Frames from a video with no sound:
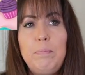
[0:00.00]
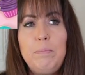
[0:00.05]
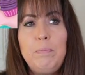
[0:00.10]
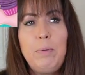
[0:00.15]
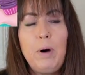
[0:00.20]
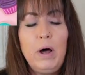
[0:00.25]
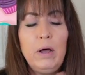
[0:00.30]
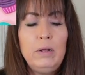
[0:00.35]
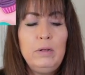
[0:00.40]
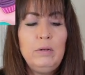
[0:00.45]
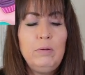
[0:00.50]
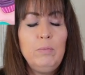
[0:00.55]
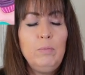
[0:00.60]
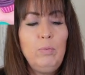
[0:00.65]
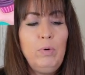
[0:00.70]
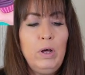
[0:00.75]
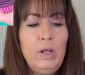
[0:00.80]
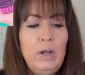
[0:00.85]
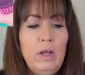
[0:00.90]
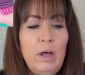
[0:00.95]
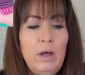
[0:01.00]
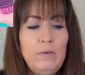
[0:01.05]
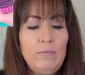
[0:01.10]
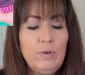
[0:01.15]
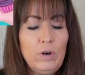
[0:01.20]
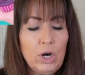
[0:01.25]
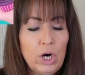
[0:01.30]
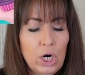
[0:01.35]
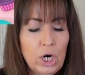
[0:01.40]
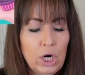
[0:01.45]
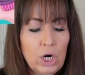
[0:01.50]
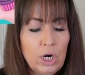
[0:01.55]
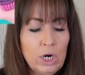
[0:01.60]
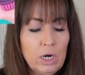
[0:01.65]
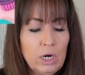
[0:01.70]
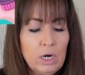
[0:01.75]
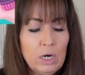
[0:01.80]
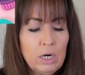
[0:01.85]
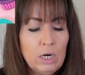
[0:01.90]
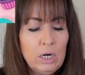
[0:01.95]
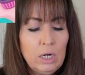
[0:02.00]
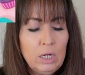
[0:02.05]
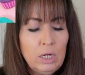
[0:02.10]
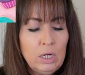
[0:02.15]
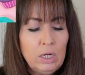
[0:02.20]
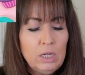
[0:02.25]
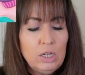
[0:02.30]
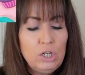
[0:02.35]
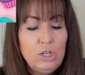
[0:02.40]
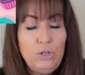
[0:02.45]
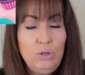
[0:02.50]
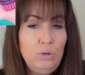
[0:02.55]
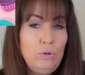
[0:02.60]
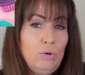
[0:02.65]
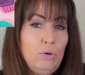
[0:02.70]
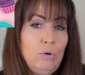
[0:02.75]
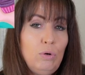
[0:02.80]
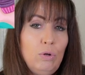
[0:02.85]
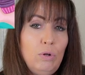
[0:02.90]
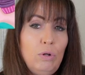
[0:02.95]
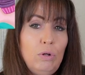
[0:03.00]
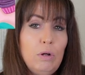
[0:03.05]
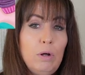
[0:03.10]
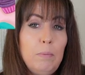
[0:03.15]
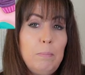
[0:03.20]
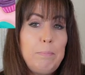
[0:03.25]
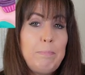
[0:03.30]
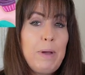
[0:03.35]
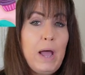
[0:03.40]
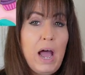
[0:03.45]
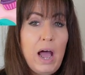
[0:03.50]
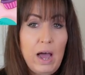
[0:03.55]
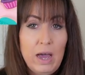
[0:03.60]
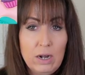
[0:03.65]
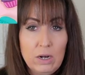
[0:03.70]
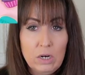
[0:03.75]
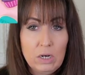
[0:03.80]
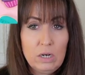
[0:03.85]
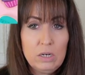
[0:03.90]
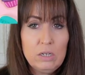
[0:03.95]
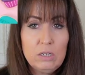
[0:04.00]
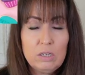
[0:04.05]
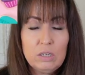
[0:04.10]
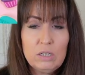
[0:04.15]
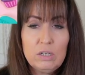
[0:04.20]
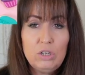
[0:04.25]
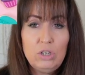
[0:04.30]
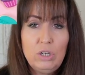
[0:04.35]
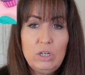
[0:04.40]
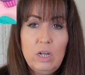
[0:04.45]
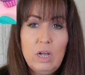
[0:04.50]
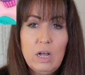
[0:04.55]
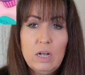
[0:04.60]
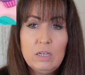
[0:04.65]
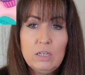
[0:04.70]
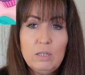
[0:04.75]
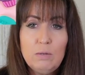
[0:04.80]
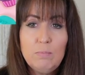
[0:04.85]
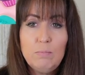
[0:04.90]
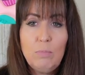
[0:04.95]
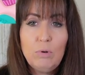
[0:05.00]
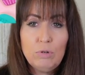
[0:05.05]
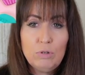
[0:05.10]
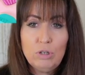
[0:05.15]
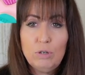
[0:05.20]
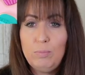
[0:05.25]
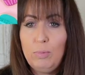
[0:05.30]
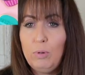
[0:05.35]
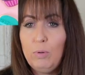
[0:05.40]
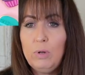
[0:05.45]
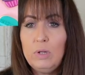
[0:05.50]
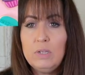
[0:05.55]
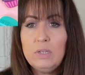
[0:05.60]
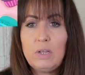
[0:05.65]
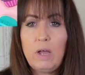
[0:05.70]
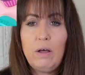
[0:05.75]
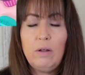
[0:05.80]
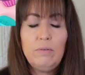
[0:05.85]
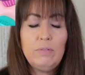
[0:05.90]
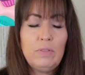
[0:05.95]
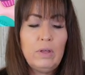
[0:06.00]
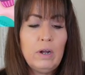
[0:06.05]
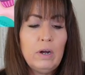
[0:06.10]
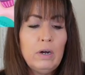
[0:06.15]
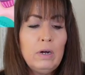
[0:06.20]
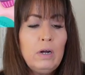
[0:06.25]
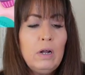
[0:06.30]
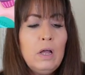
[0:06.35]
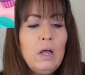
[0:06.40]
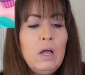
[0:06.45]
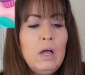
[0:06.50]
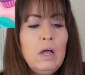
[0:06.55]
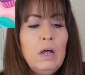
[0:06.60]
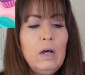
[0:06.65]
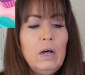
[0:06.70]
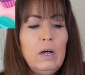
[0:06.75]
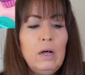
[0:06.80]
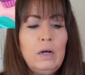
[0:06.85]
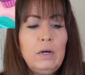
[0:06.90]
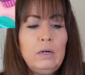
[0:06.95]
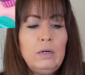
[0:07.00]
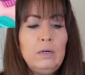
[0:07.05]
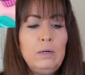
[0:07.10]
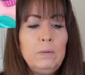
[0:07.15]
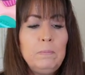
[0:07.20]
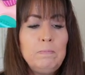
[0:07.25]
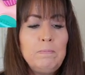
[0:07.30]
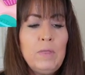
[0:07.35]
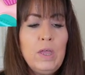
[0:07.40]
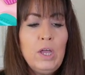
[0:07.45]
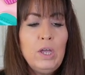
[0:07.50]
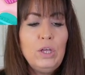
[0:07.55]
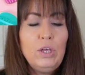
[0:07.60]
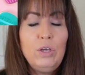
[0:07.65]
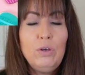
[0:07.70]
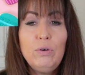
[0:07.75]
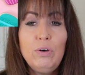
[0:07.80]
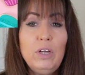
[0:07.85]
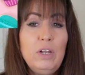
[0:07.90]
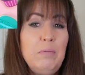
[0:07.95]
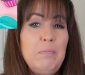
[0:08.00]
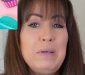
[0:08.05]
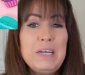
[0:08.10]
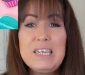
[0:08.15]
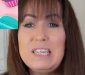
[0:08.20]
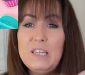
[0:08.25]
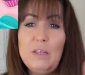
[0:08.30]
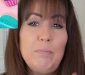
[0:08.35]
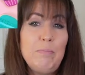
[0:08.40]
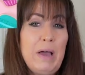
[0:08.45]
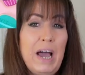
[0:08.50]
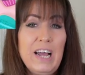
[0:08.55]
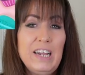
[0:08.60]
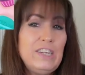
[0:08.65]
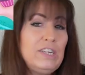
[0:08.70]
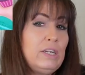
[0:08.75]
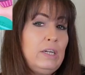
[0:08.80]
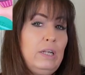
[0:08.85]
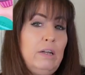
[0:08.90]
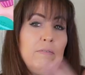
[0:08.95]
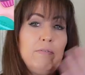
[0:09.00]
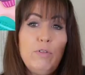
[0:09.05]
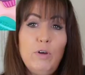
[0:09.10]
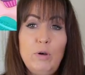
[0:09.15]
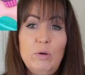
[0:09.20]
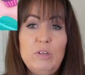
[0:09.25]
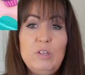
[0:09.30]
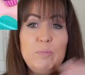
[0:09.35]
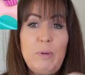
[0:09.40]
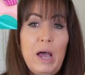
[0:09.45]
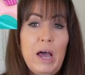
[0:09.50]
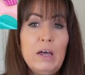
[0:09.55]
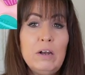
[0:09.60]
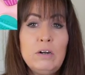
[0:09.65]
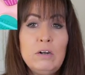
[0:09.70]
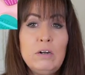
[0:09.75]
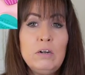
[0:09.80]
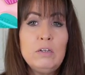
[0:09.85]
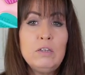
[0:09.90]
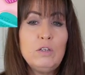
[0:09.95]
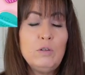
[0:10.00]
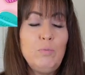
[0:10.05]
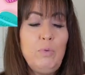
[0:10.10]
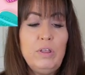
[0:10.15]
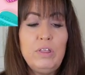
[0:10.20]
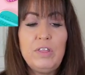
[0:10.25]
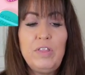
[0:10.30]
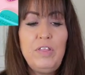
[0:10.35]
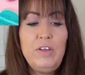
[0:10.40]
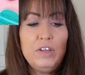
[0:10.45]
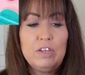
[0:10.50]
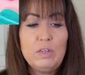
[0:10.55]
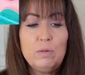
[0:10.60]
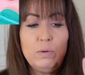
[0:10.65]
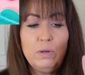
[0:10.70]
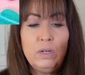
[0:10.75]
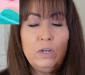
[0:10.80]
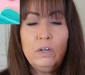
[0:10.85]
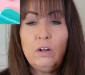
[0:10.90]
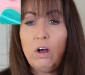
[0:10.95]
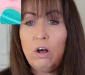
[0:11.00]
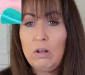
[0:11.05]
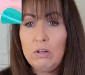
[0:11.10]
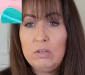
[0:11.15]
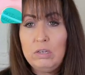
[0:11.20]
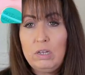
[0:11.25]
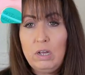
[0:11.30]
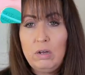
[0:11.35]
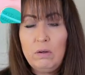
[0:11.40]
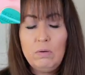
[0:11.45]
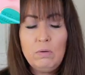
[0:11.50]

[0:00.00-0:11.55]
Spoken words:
bought one of her Doodle patterns, because she has multiple ones out there, you can mix and match any of those patterns with this one also.